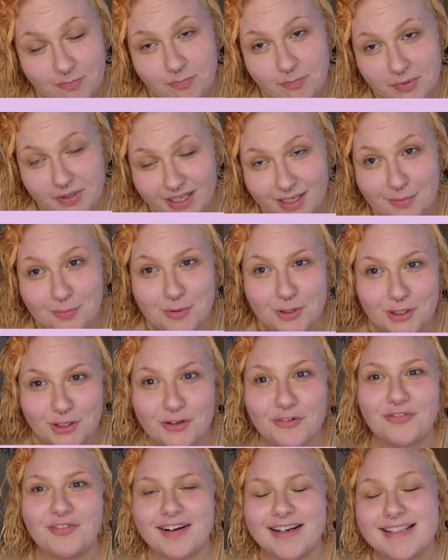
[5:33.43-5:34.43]
But I'm a little
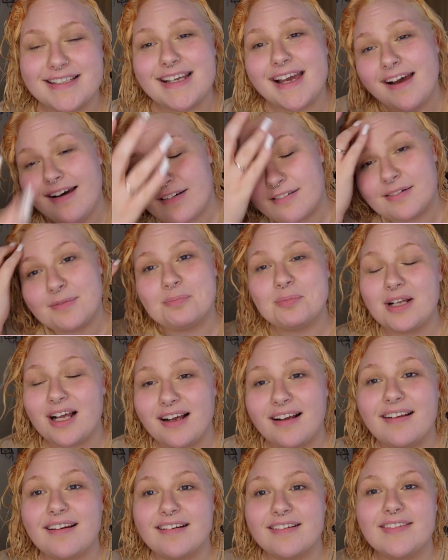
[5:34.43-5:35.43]
freaked out, I'm
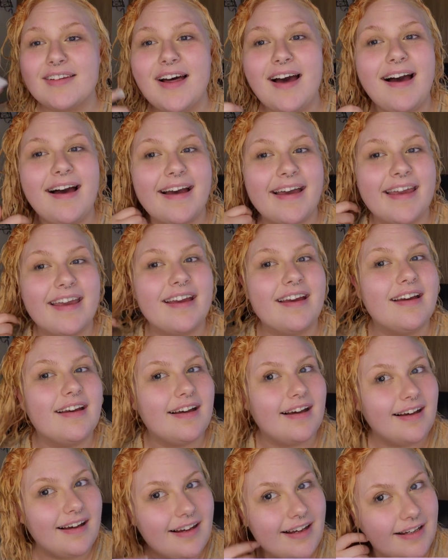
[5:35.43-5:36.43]
not gonna lie.
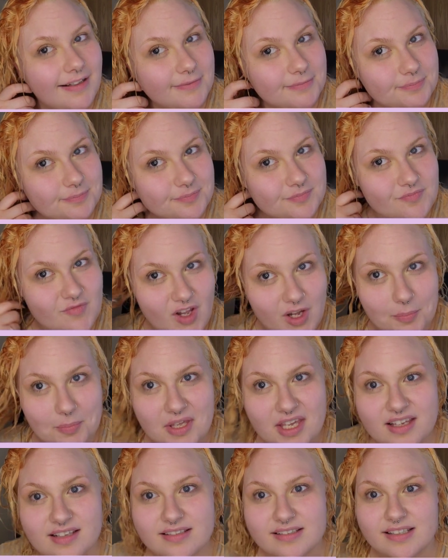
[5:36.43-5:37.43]
Not
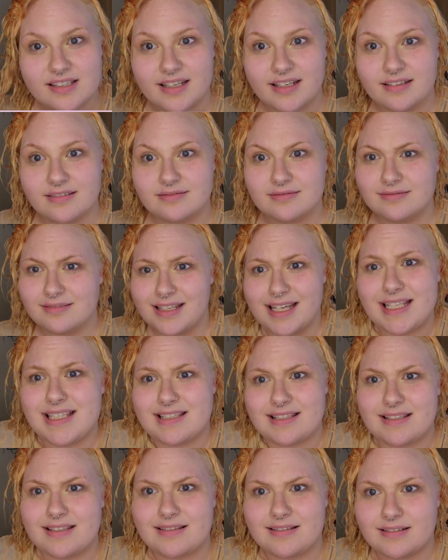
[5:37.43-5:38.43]
because, like,
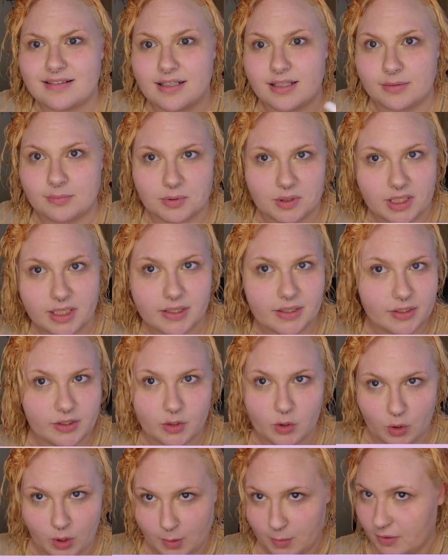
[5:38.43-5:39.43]
it's completely
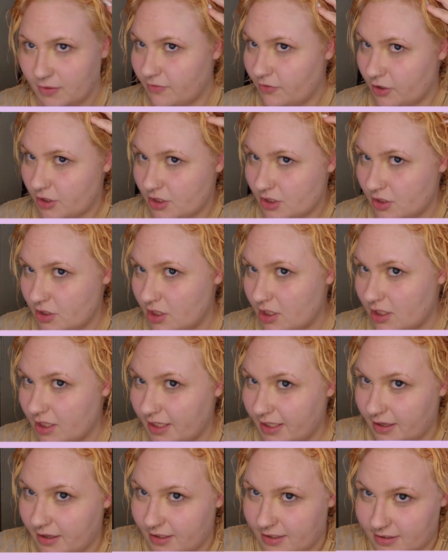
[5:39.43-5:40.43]
normal for it to look
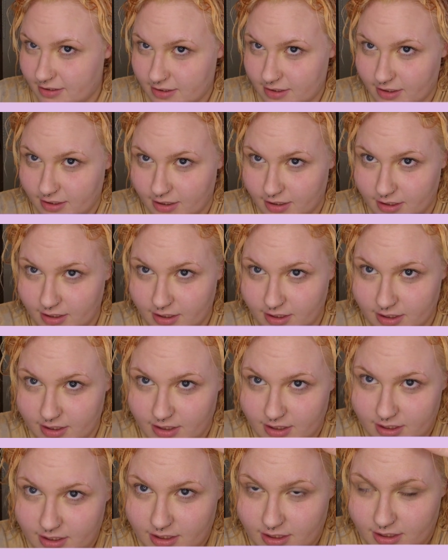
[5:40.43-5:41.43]
like this.
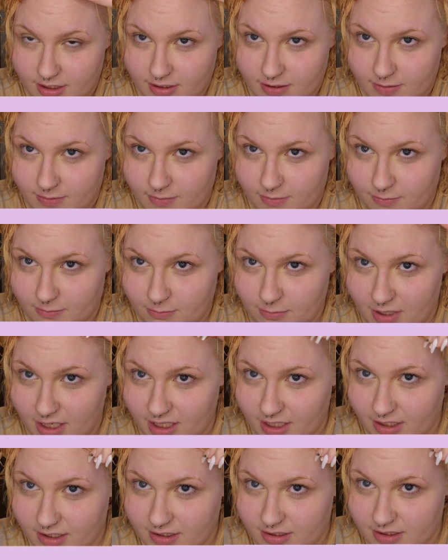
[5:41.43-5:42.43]

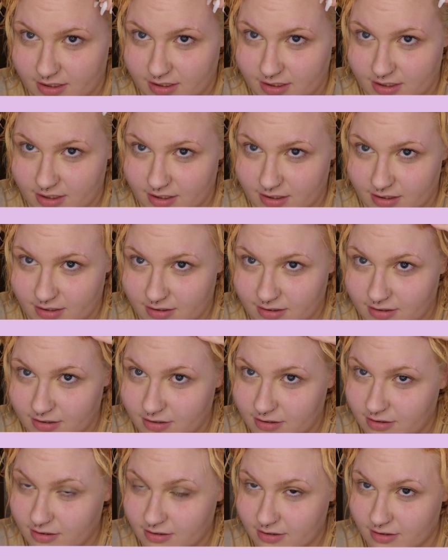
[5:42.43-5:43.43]
Minus
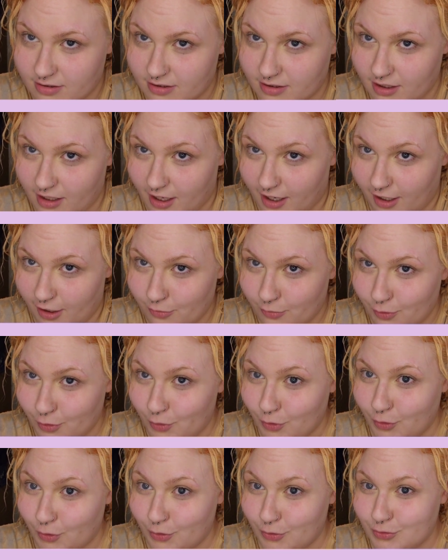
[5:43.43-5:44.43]
the hot
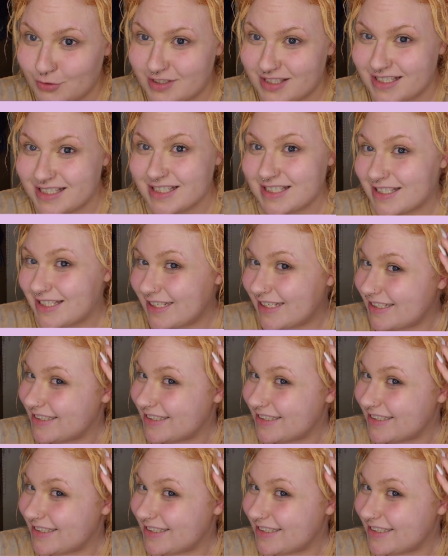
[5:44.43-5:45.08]
roots.